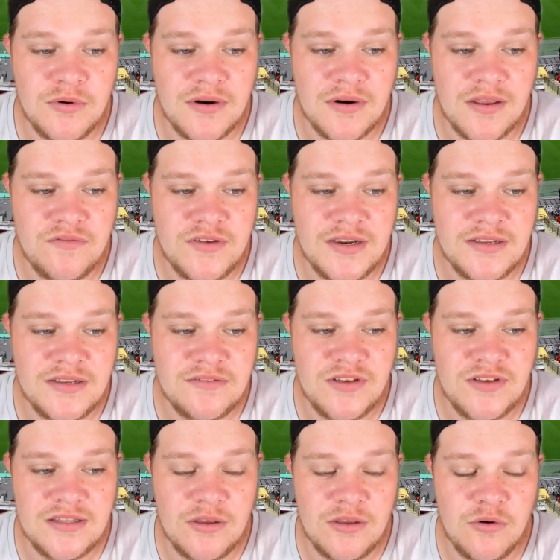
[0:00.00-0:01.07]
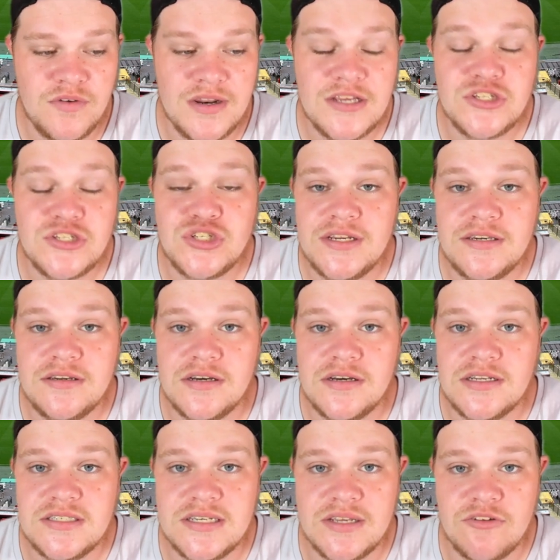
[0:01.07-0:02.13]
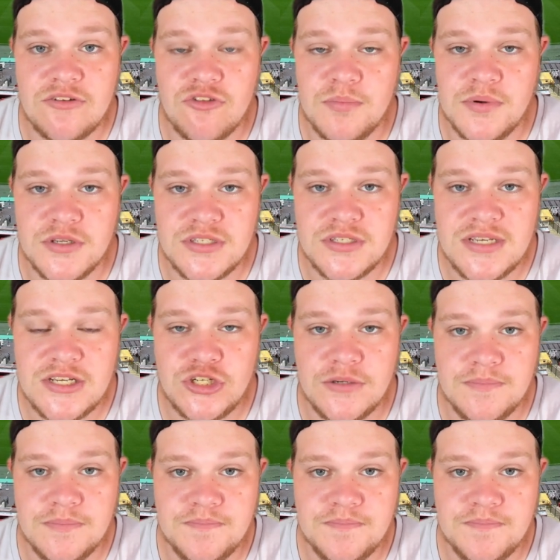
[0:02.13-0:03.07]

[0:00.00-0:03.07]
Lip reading: and I think they will finish in 19th position.